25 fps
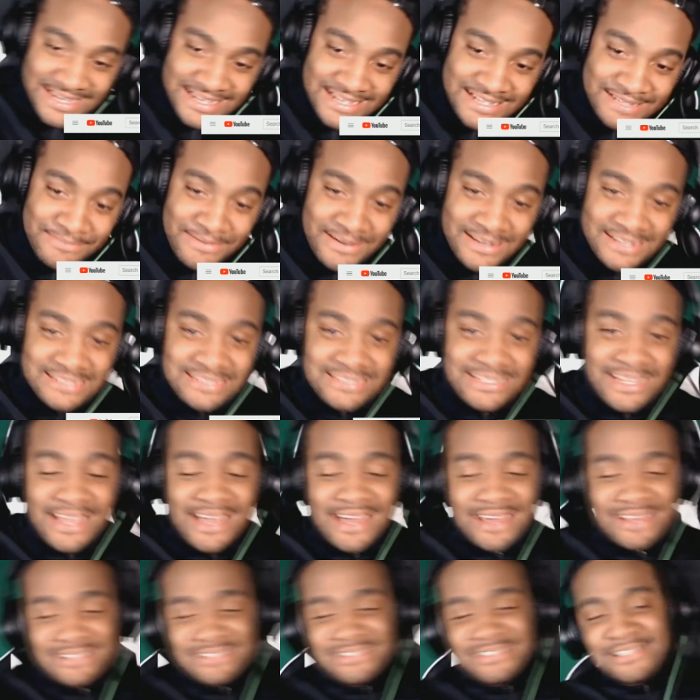You better stay
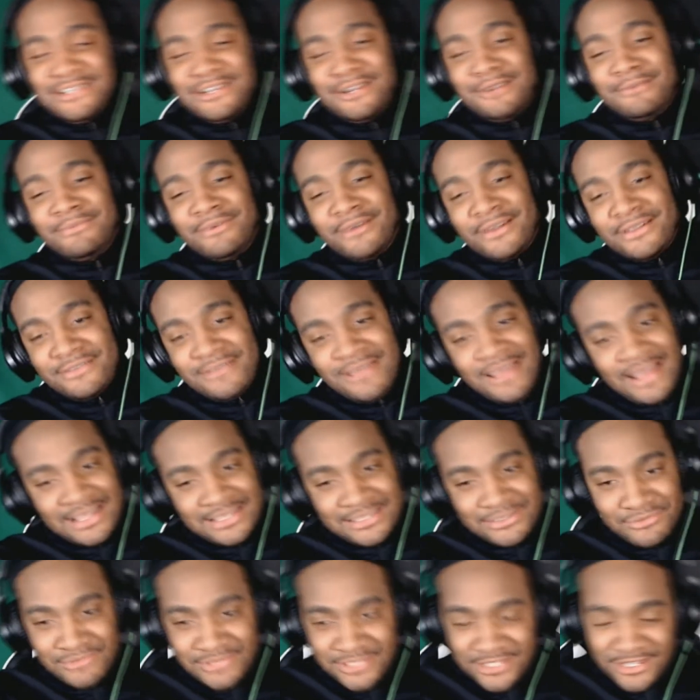out of jail, bro. You got
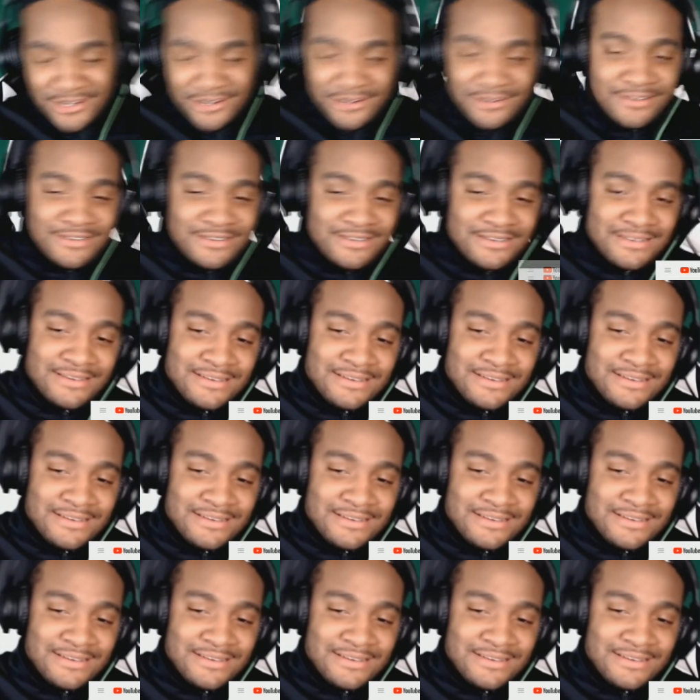two turns.